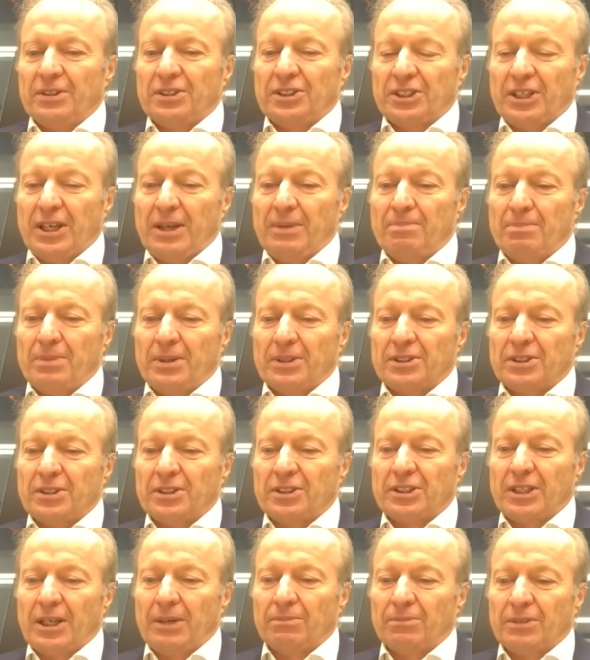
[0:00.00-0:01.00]
same
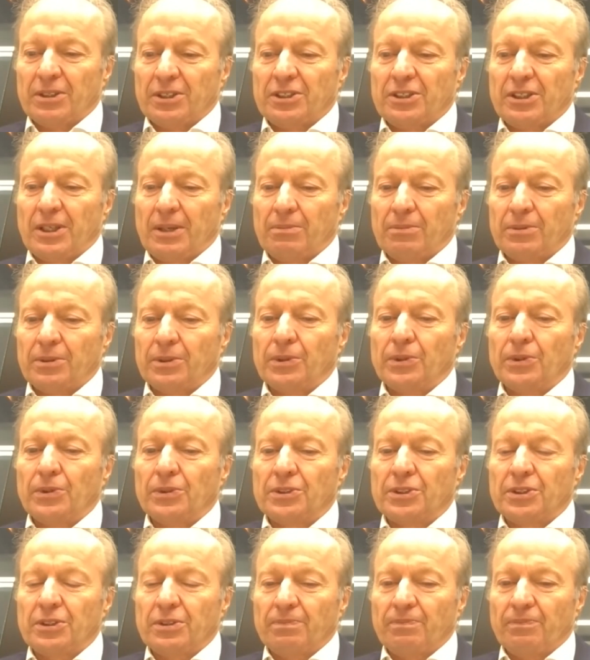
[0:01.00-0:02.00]
business, same risk, same
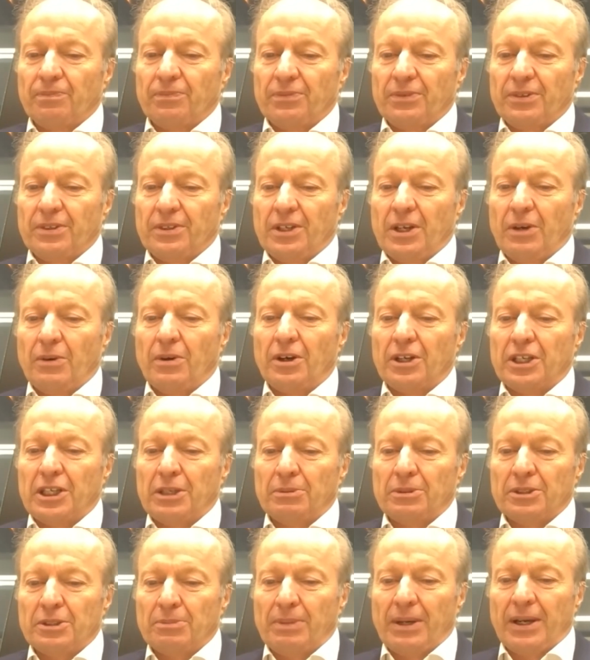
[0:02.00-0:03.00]
rules. No
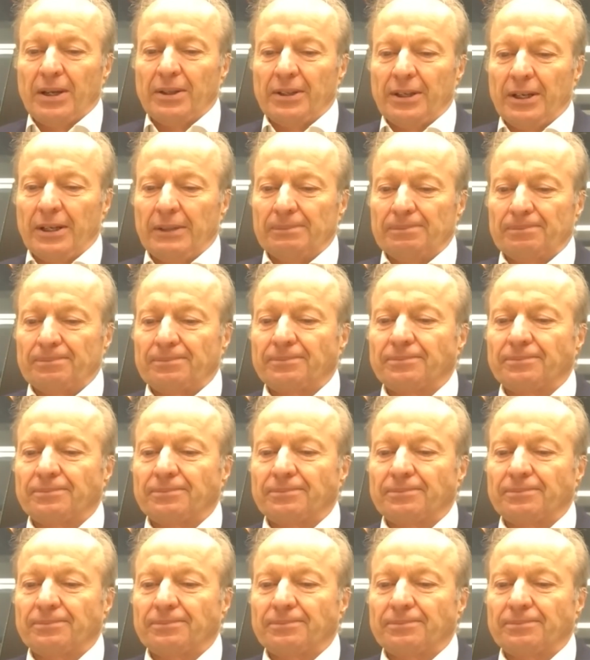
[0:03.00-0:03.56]
argument about that.